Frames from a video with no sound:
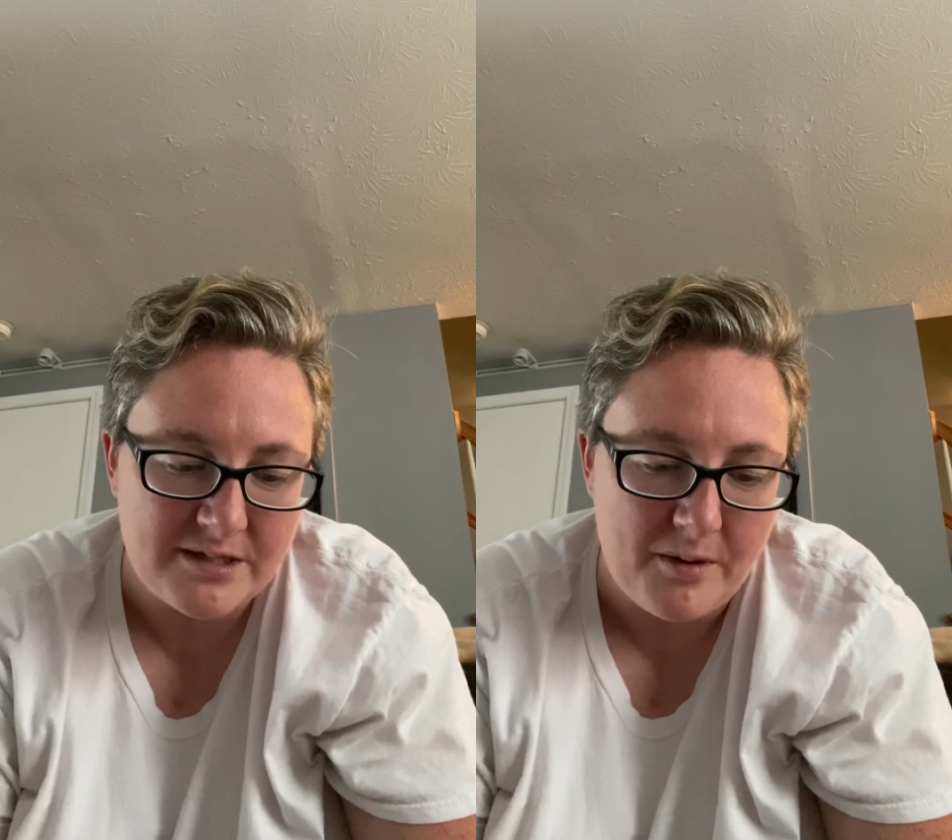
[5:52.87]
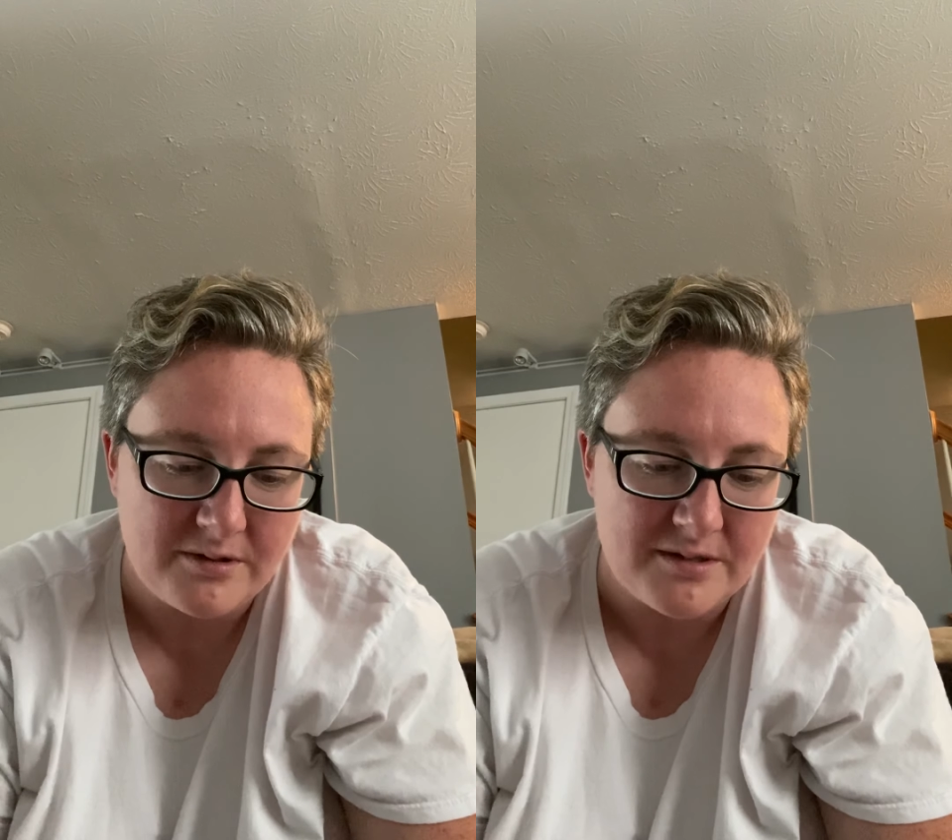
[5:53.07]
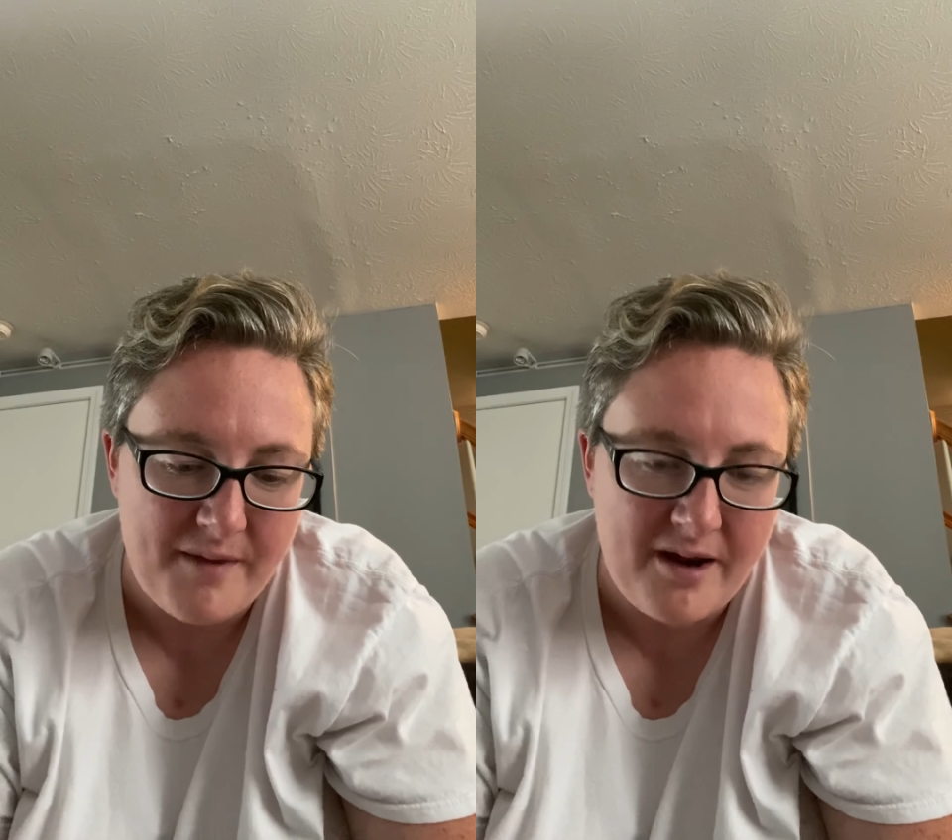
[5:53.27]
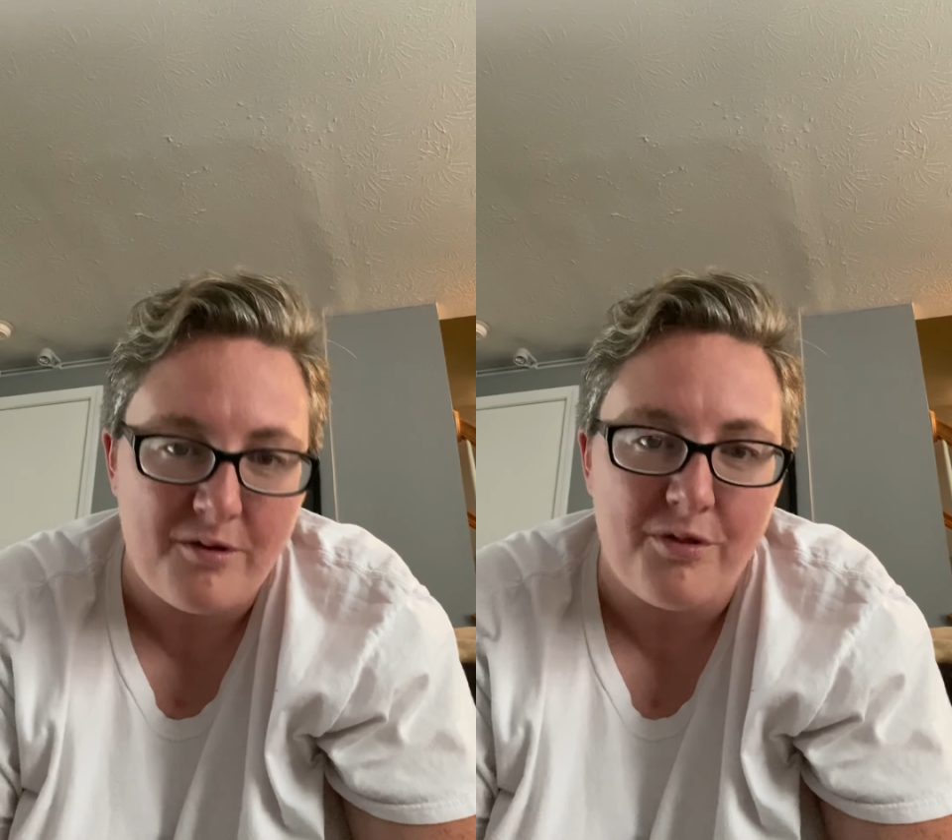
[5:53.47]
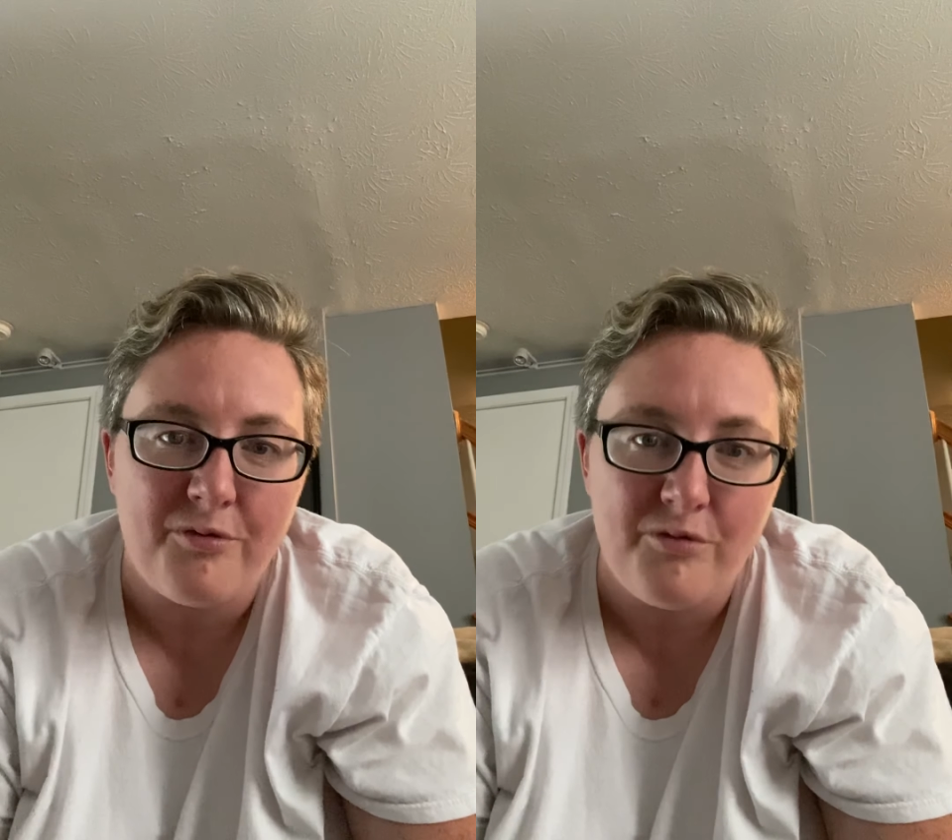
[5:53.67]
spoke to
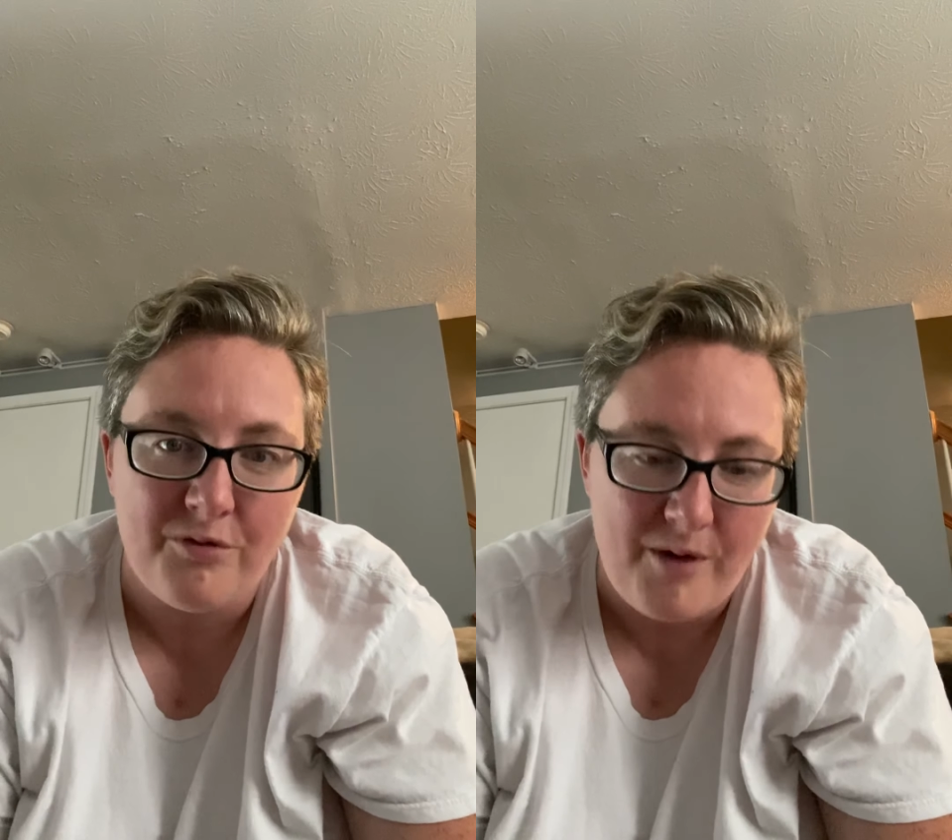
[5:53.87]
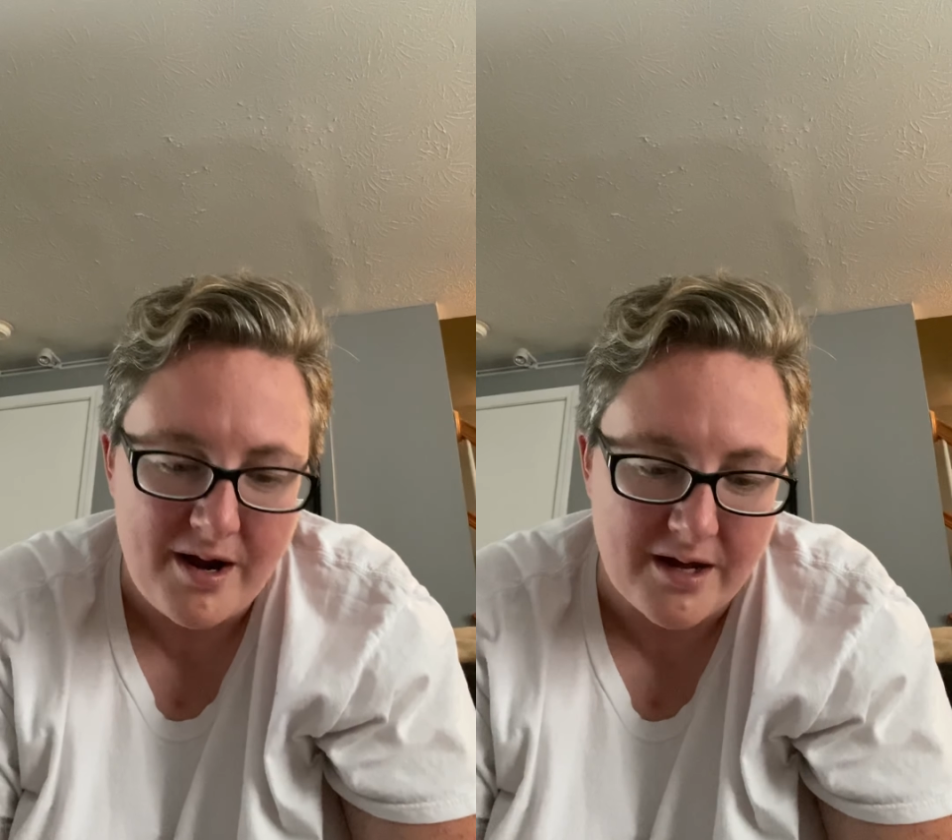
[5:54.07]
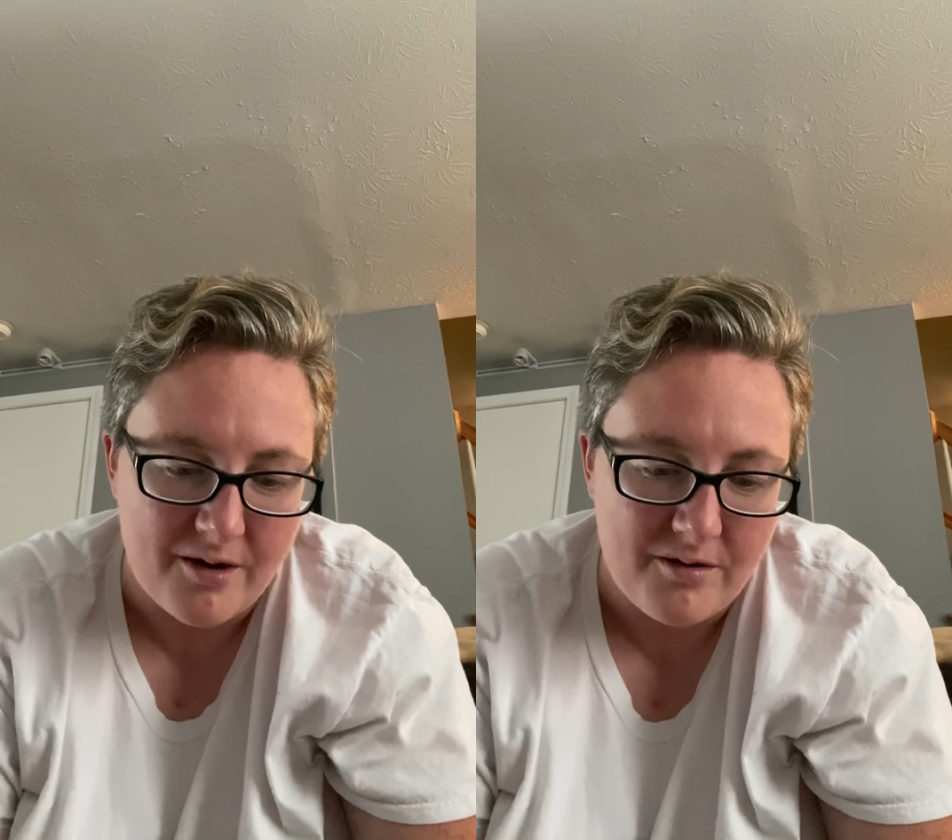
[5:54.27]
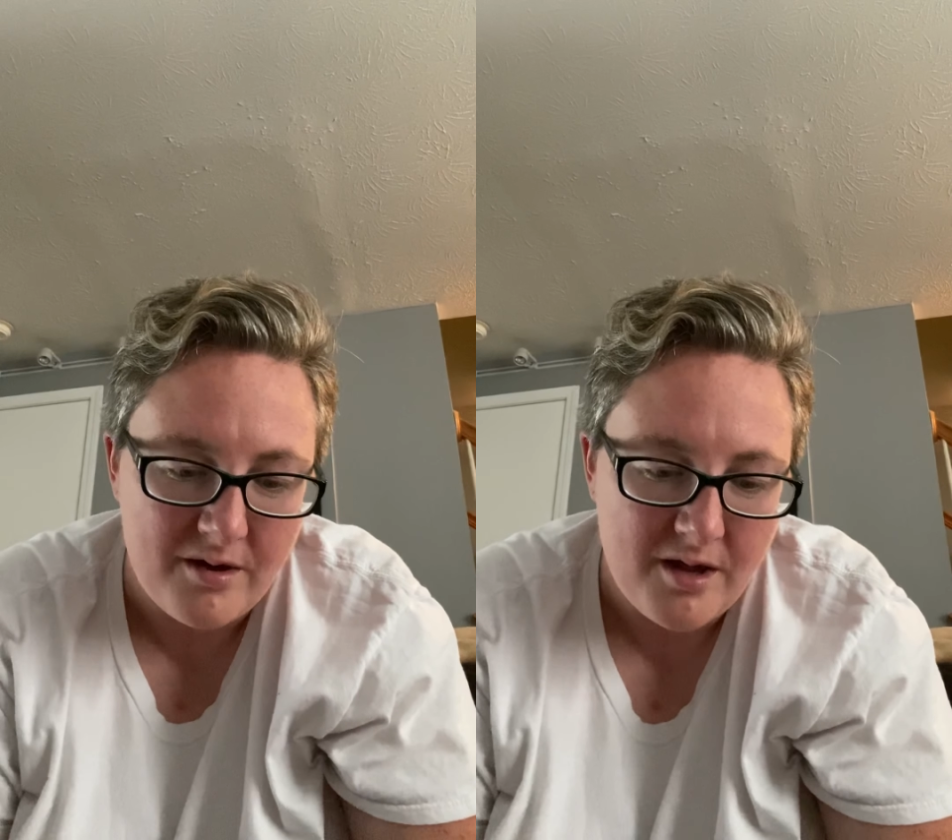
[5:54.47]
Mater through the radio.